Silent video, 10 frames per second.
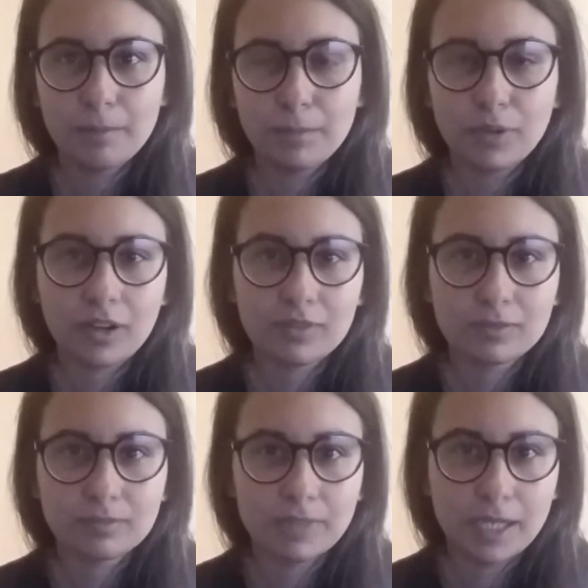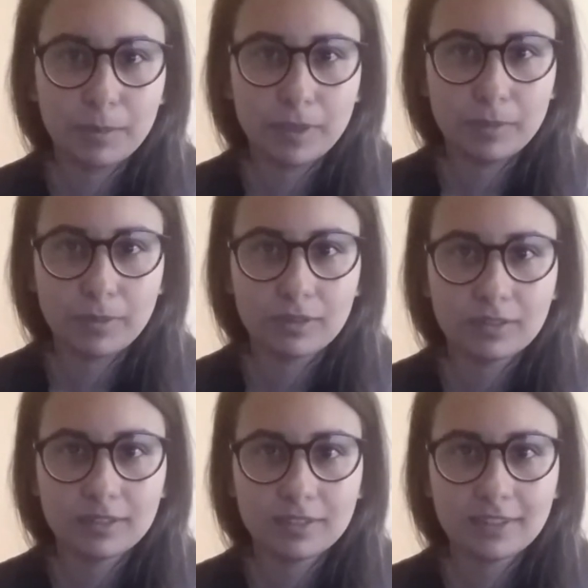put off many people.
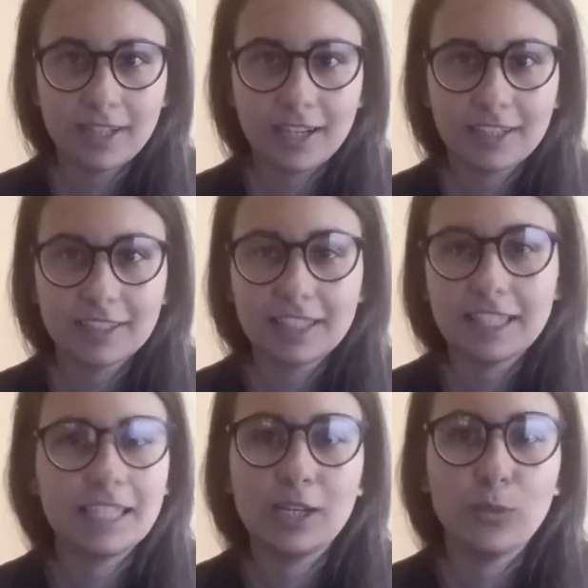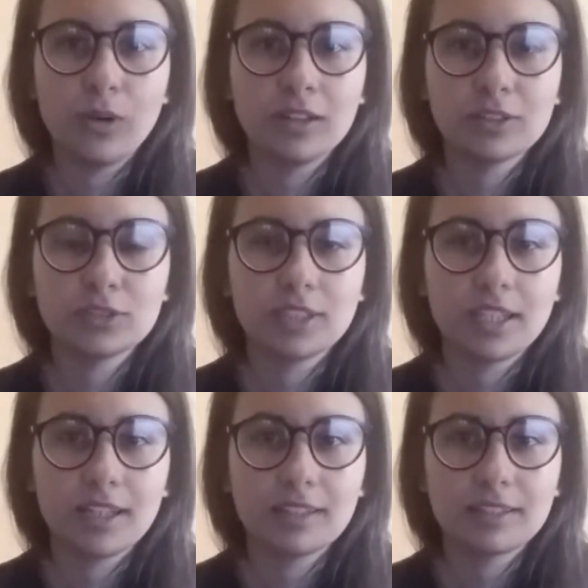Like, they didn't want to
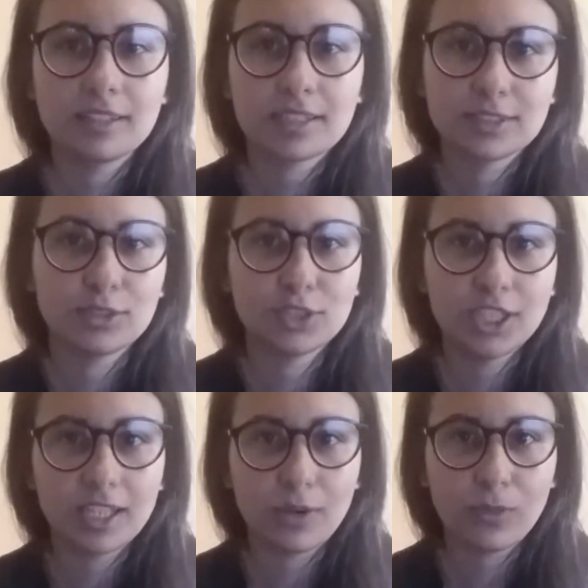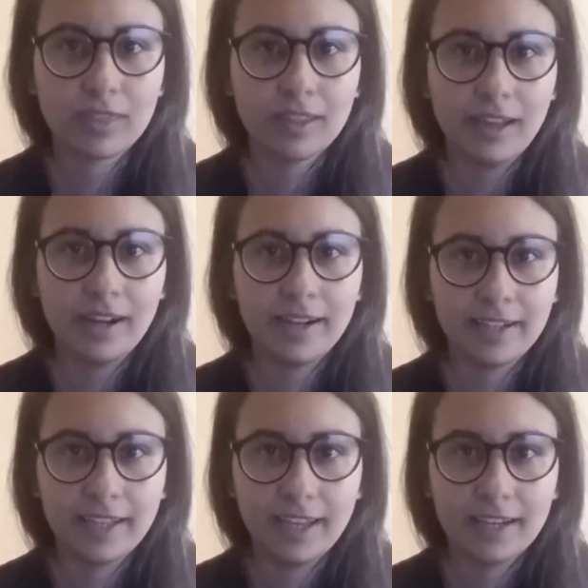get associated with that, and
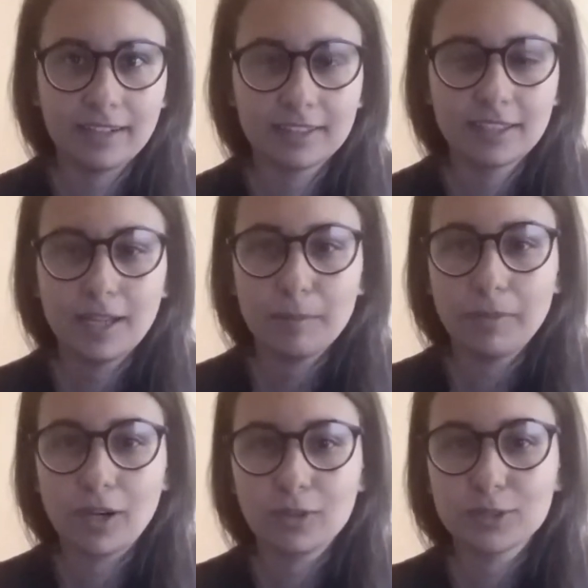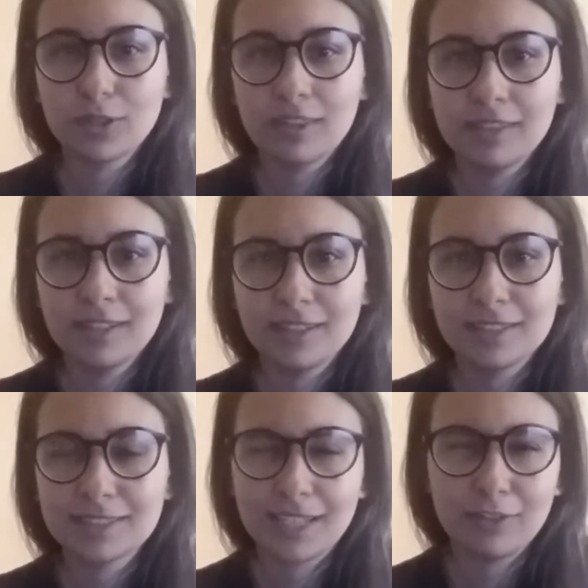I get it. But also I think
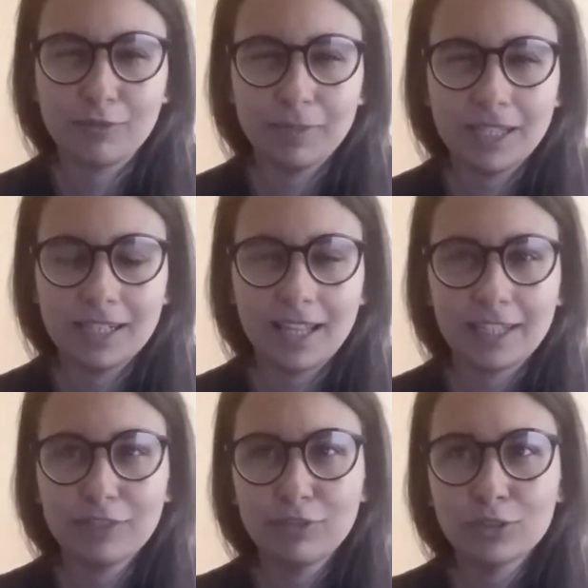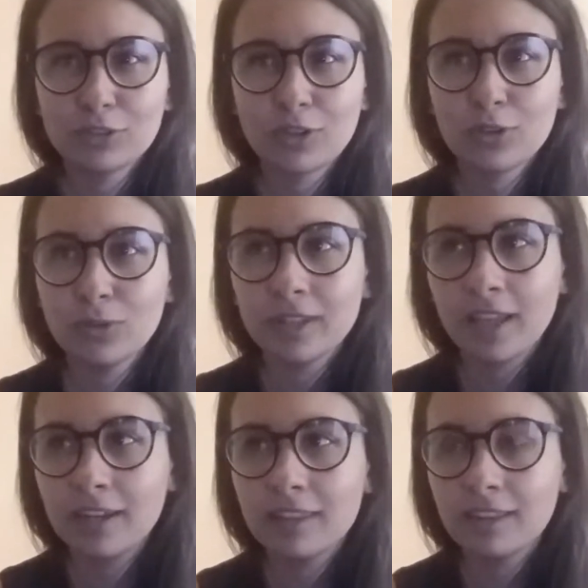it's kind of mean. Like, if you're not doing
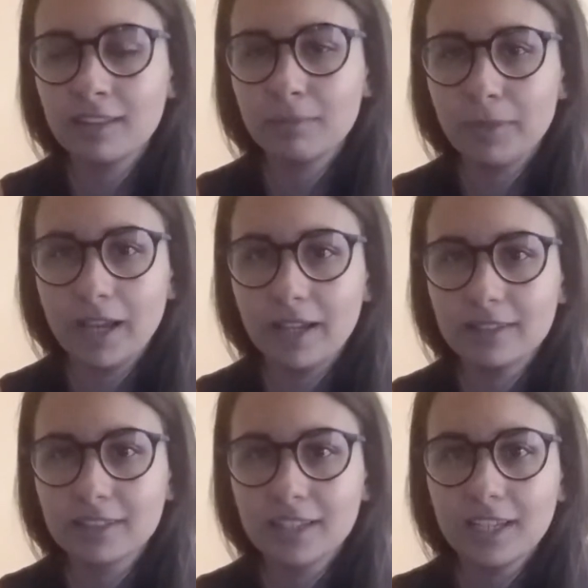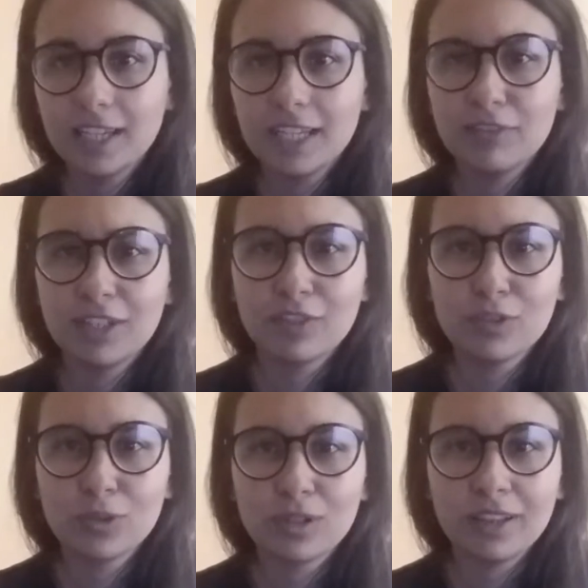anything bad, even
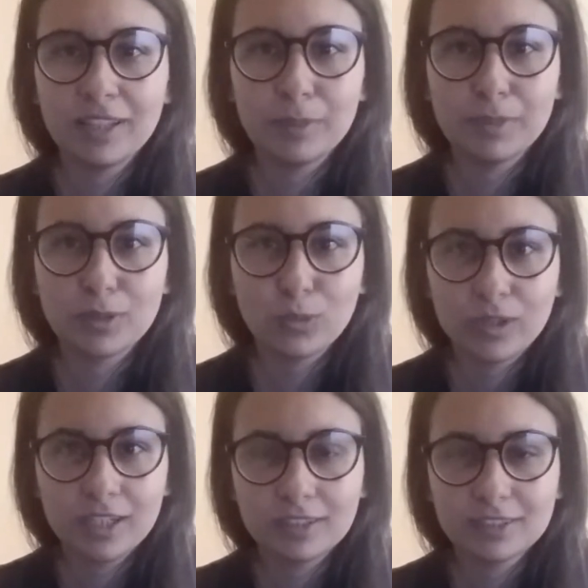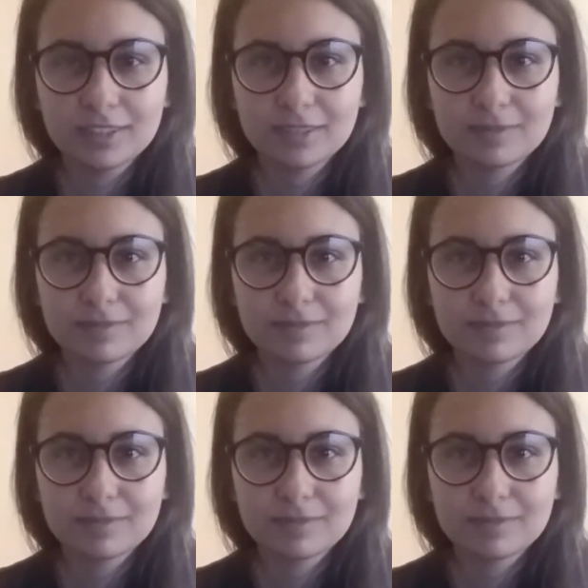if you're a little bit weird,